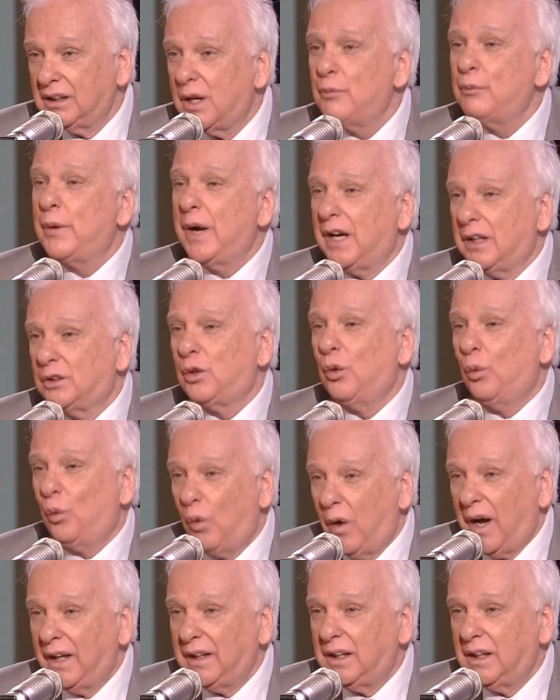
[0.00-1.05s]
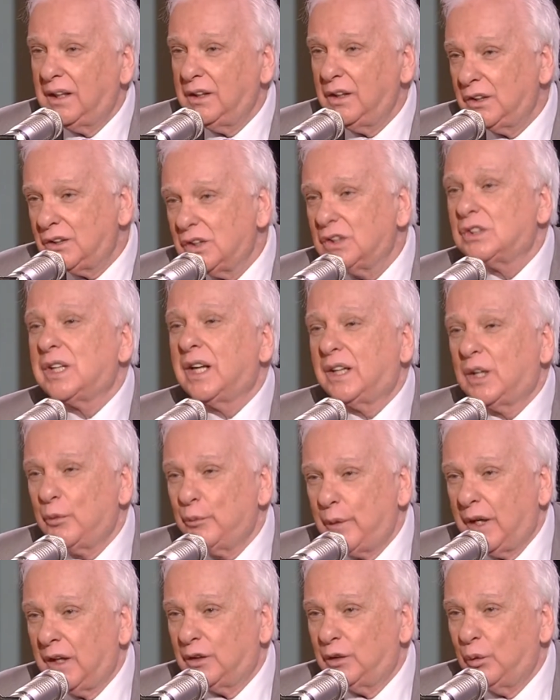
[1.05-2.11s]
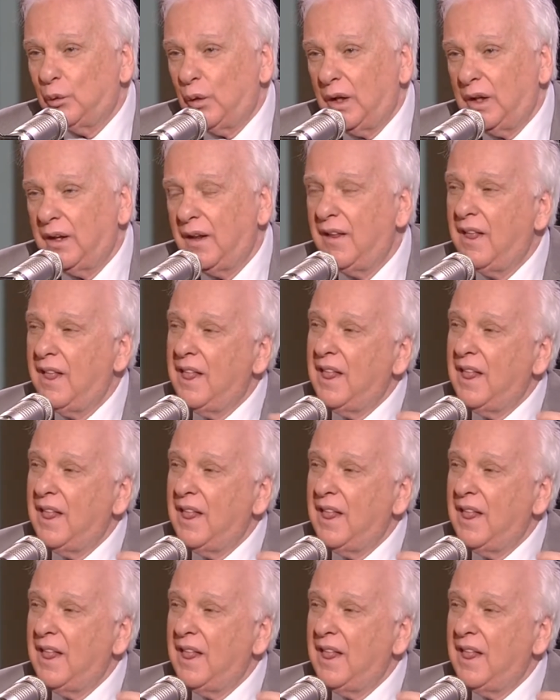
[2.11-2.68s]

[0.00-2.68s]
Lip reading: "Compared to what?" You just say, "Compared to what?"